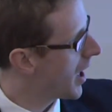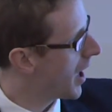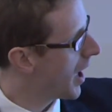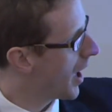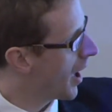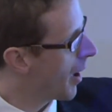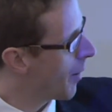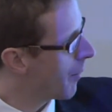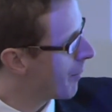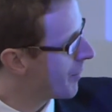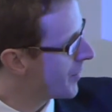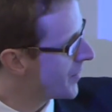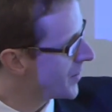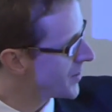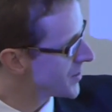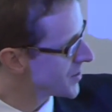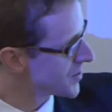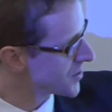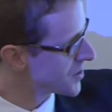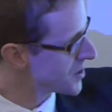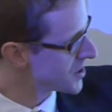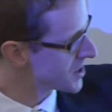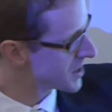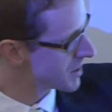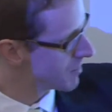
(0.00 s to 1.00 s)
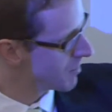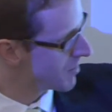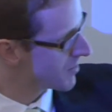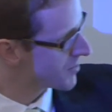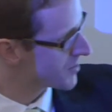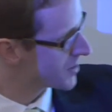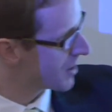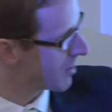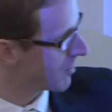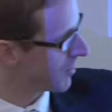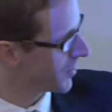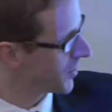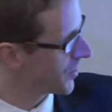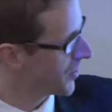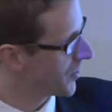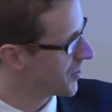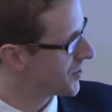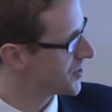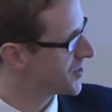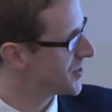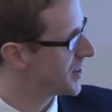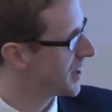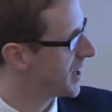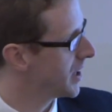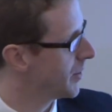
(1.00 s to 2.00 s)
Um, there's a system of
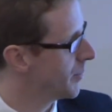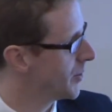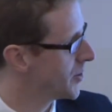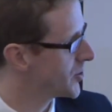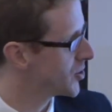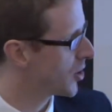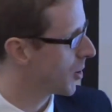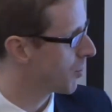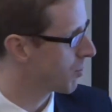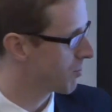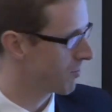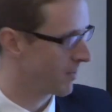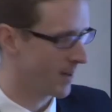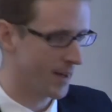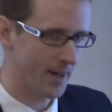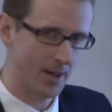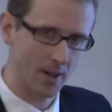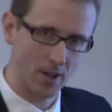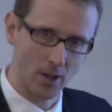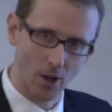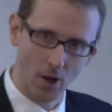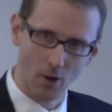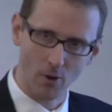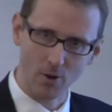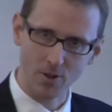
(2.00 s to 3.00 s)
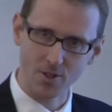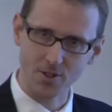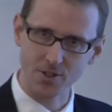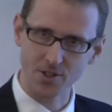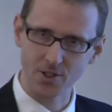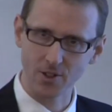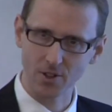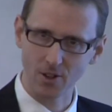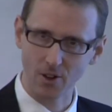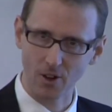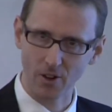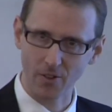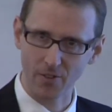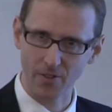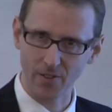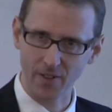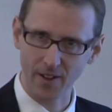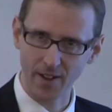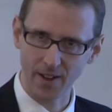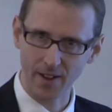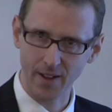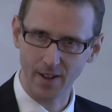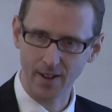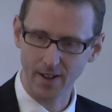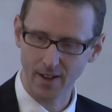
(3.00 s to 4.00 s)
solenoids there which operate locks on
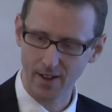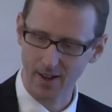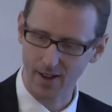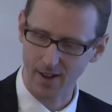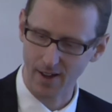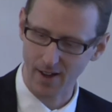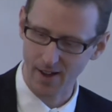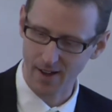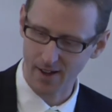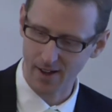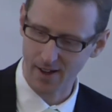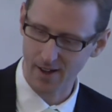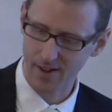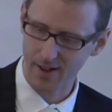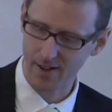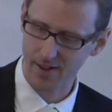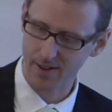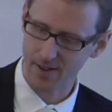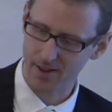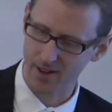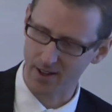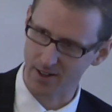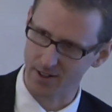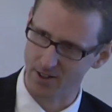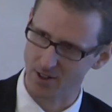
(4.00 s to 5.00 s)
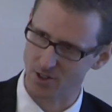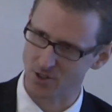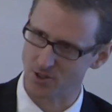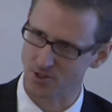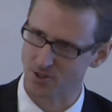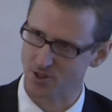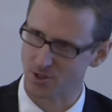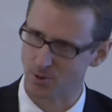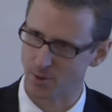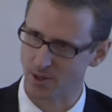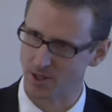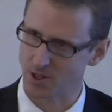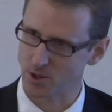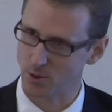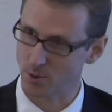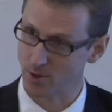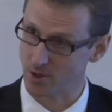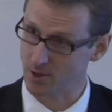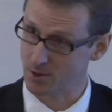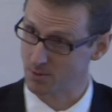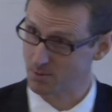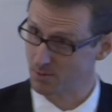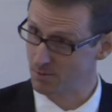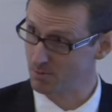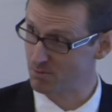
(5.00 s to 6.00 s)
the uh, ignition switch
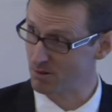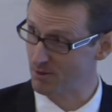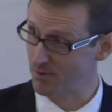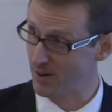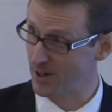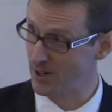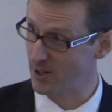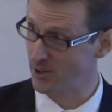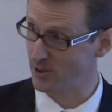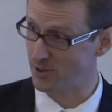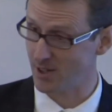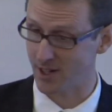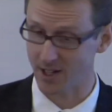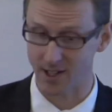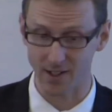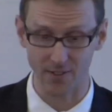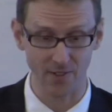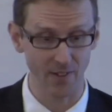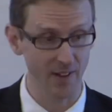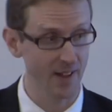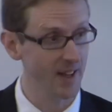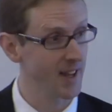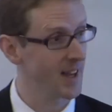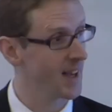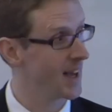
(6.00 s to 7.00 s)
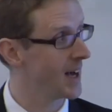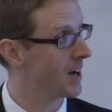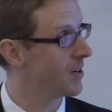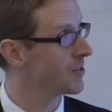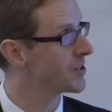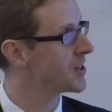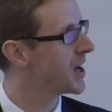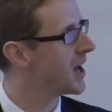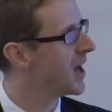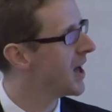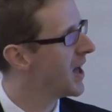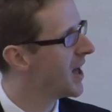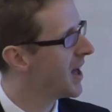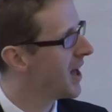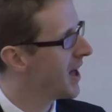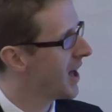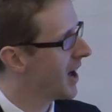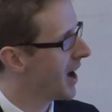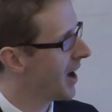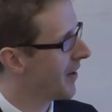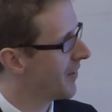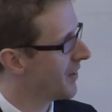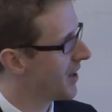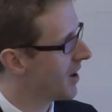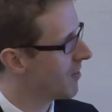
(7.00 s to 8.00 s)
which prevent you taking the key out
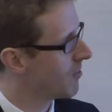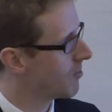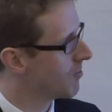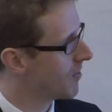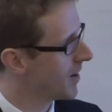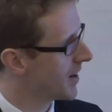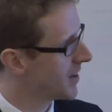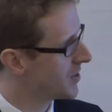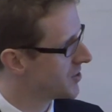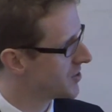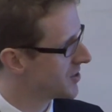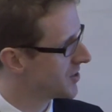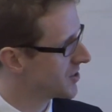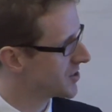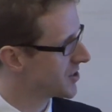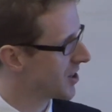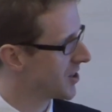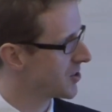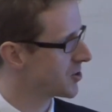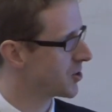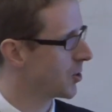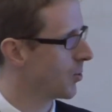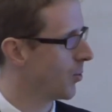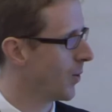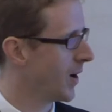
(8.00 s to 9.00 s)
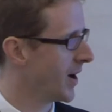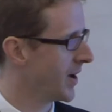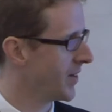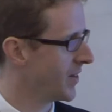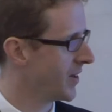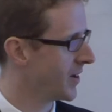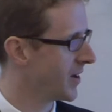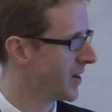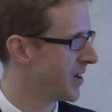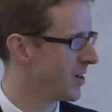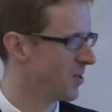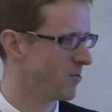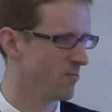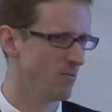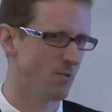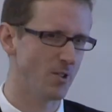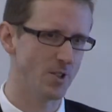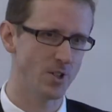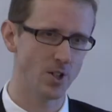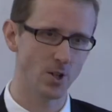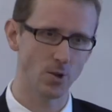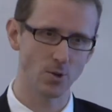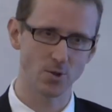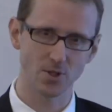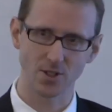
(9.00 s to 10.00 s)
and they're arranged in such a way that
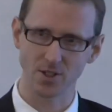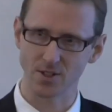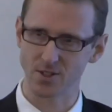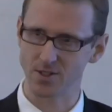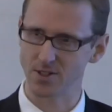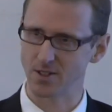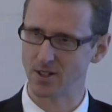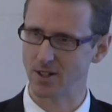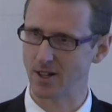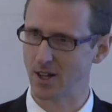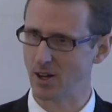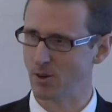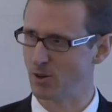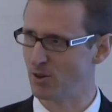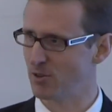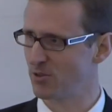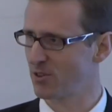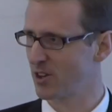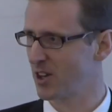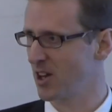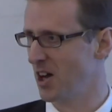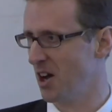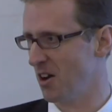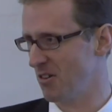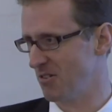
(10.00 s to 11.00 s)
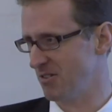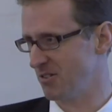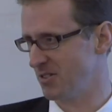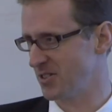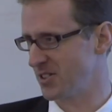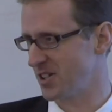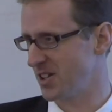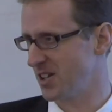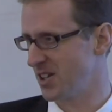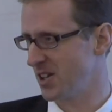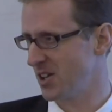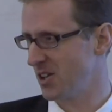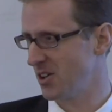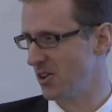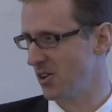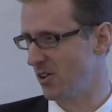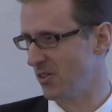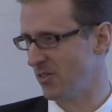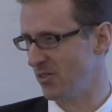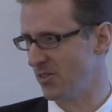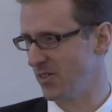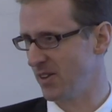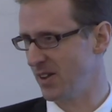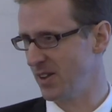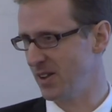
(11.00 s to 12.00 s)
reduces the load of current
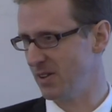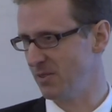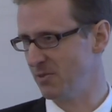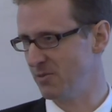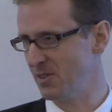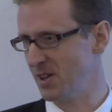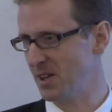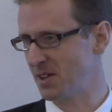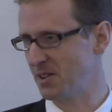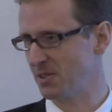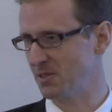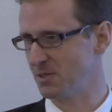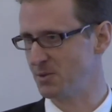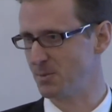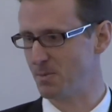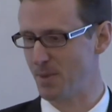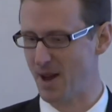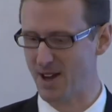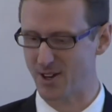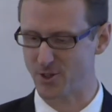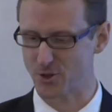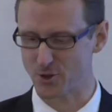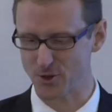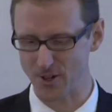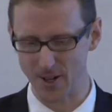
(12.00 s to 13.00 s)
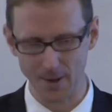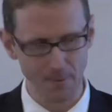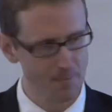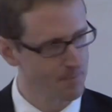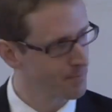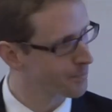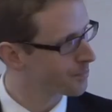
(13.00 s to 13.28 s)
on the vehicle's battery.